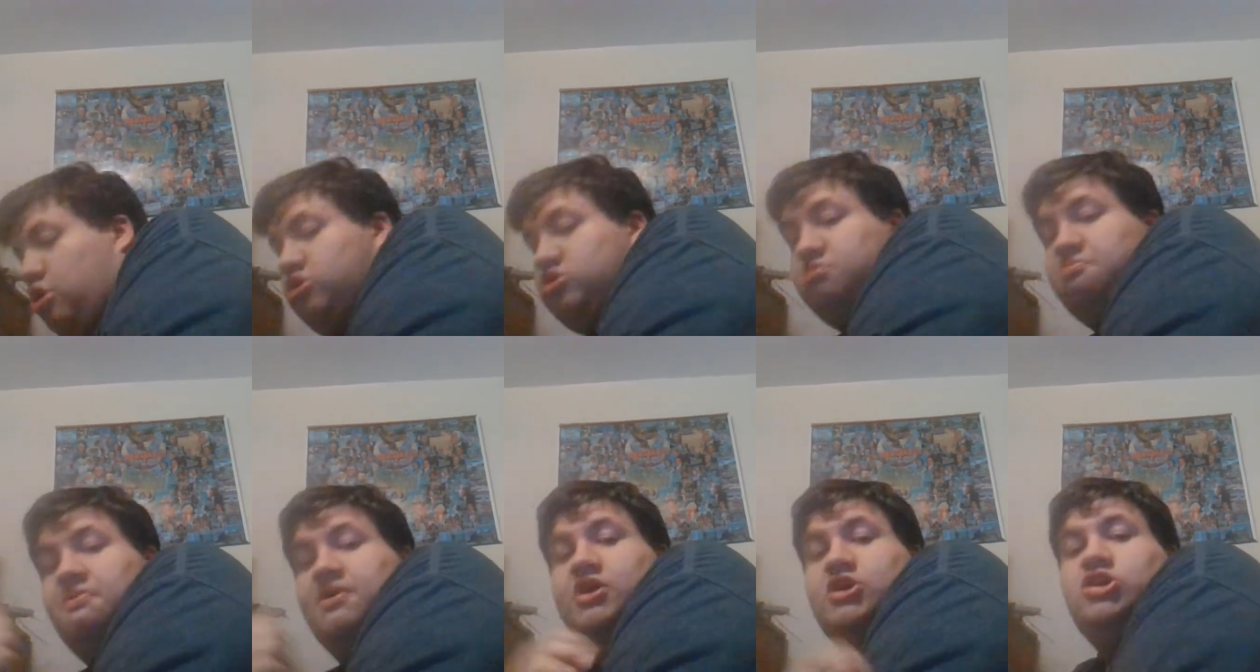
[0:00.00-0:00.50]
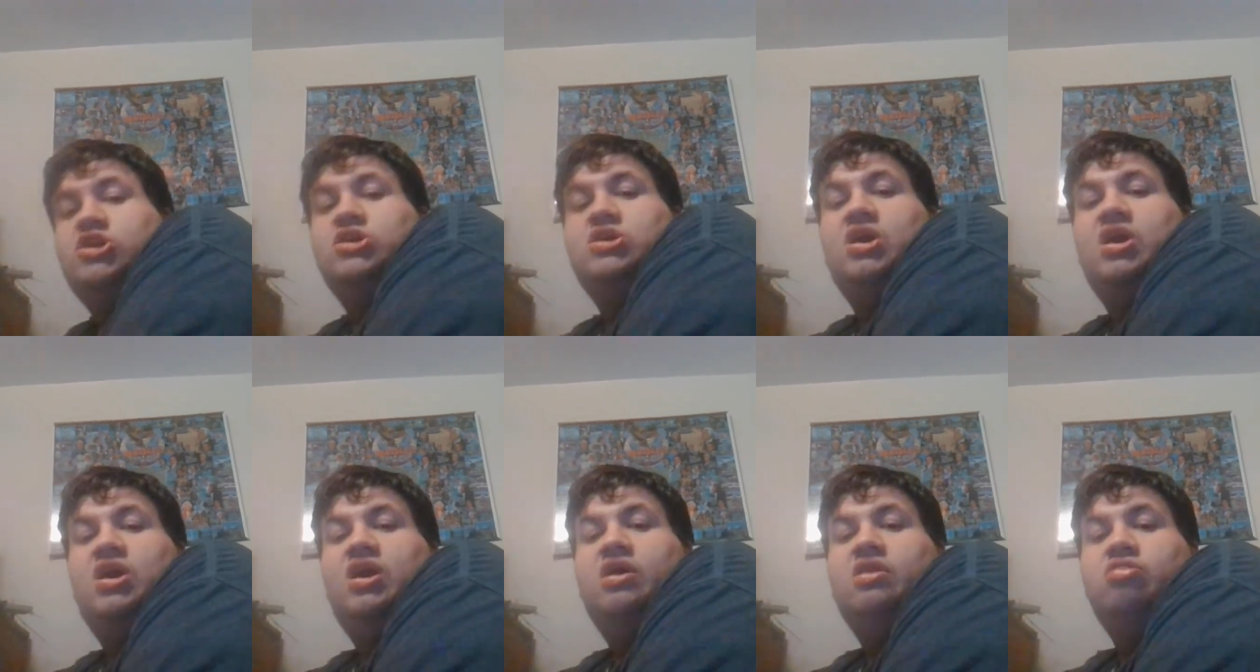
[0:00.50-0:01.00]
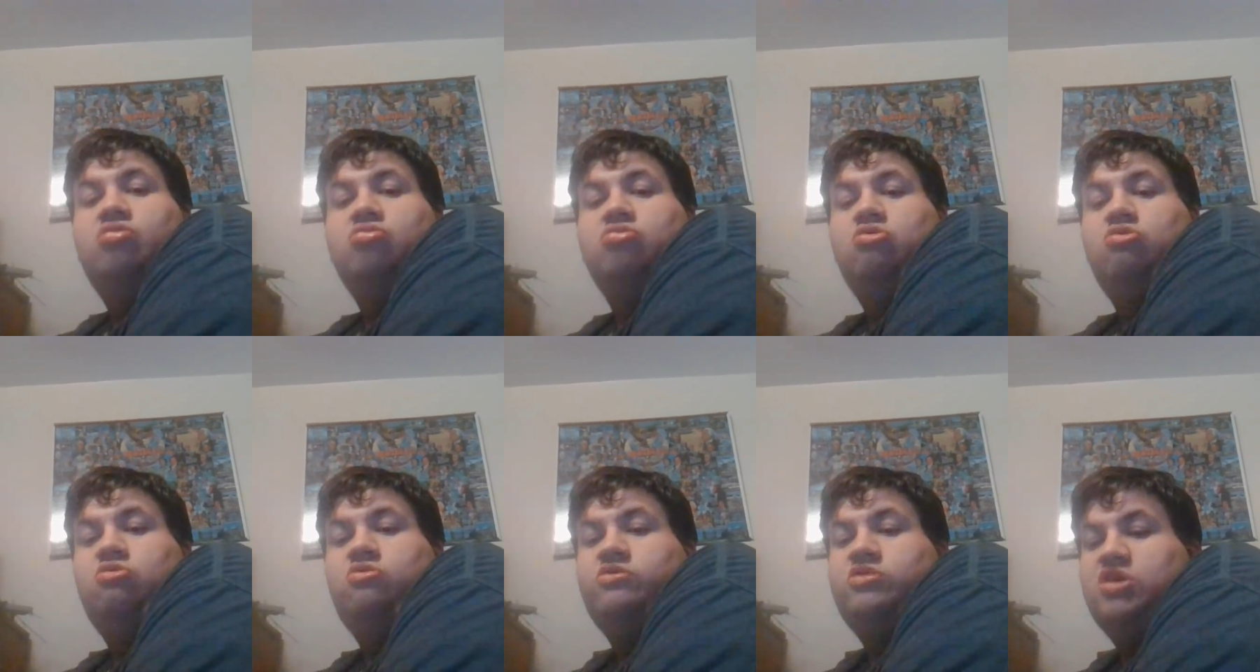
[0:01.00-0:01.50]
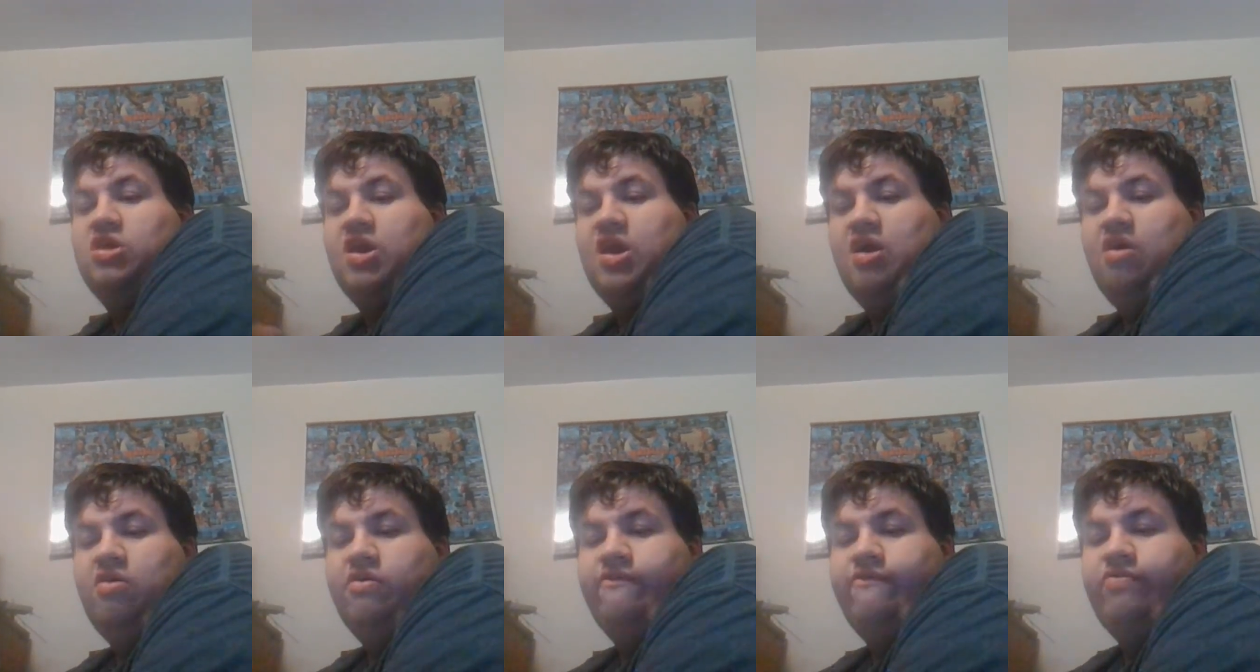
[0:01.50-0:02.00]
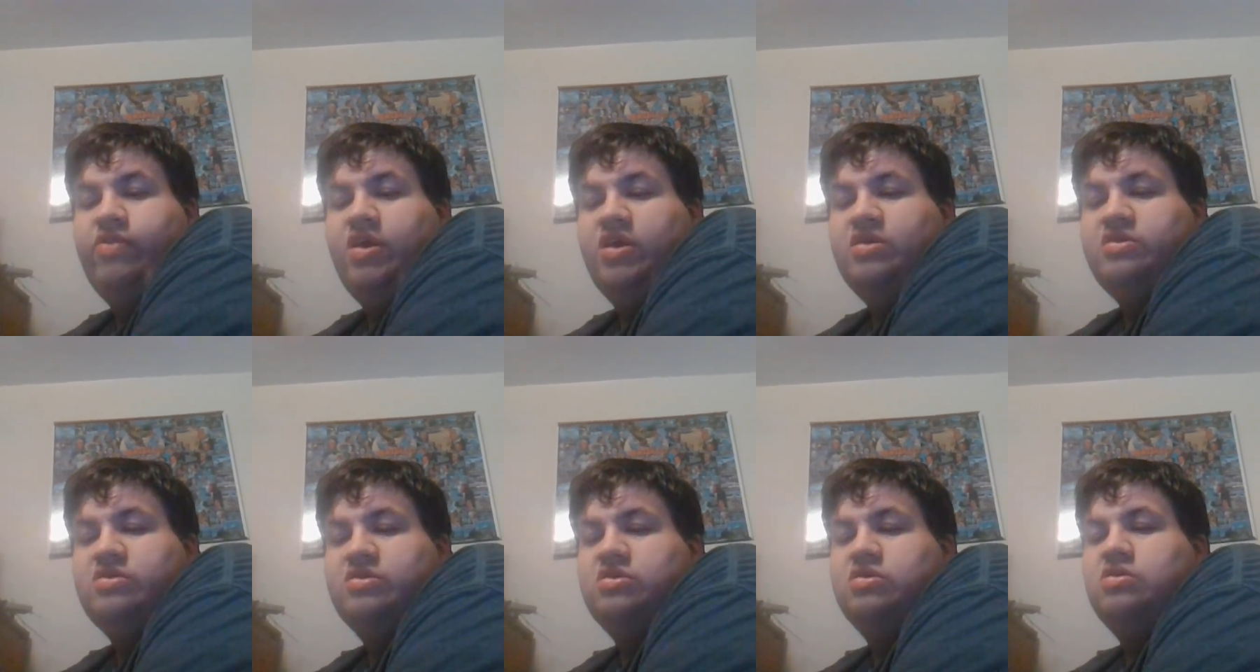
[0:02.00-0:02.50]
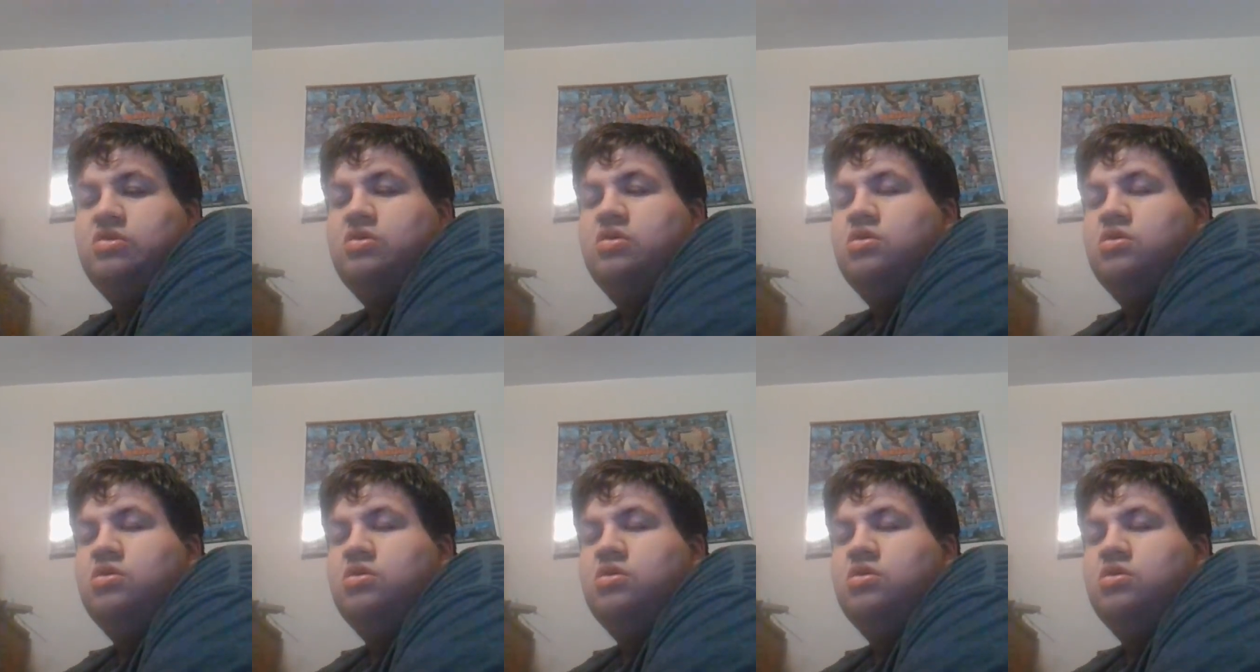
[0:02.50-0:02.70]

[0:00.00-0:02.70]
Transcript: especially in Luke's account of this,